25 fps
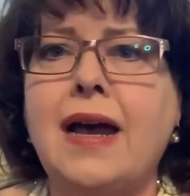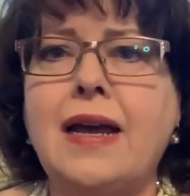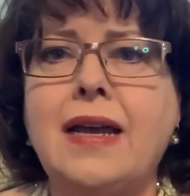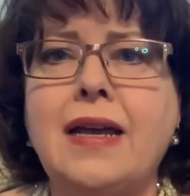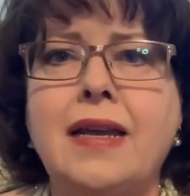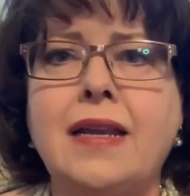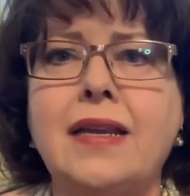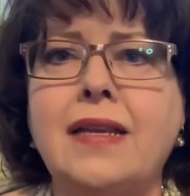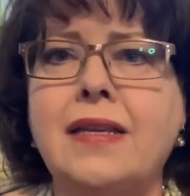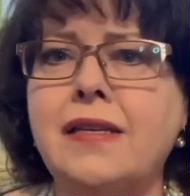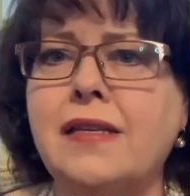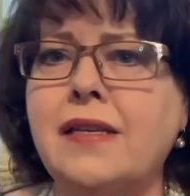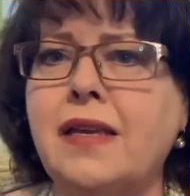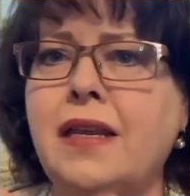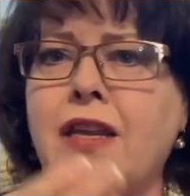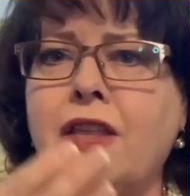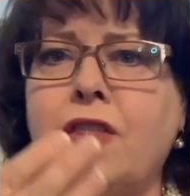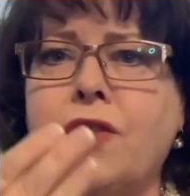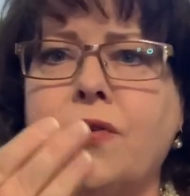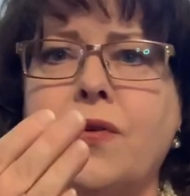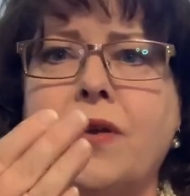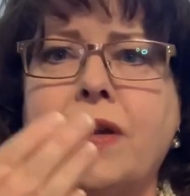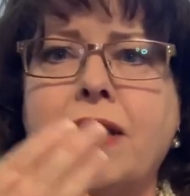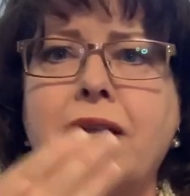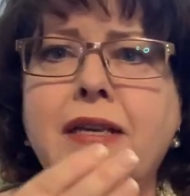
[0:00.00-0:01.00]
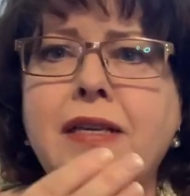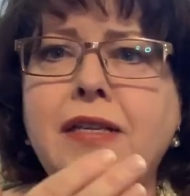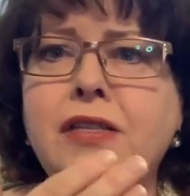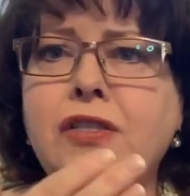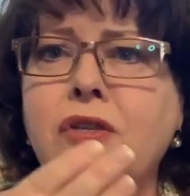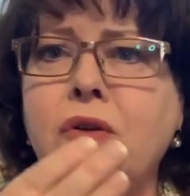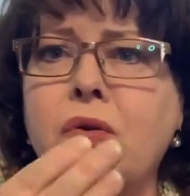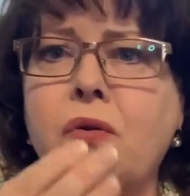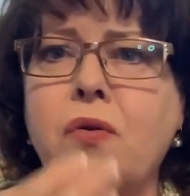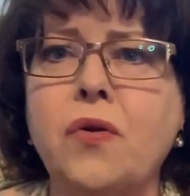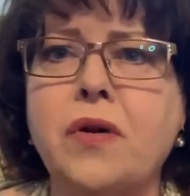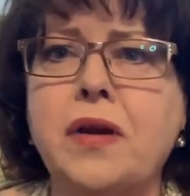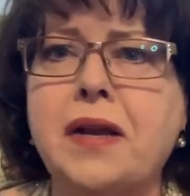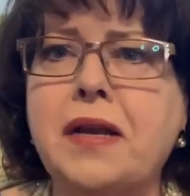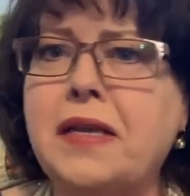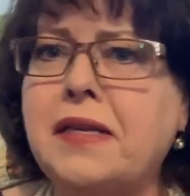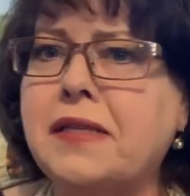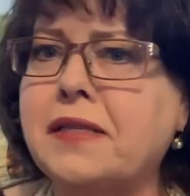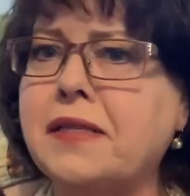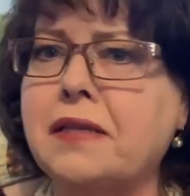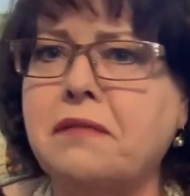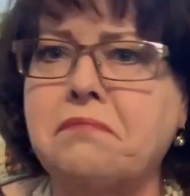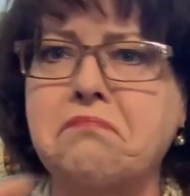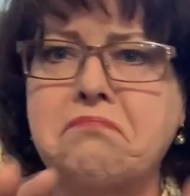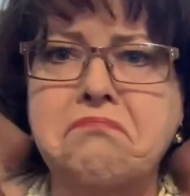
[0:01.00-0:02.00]
It is, either it is or it
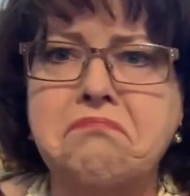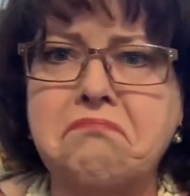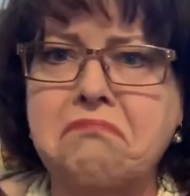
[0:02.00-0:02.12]
isn't.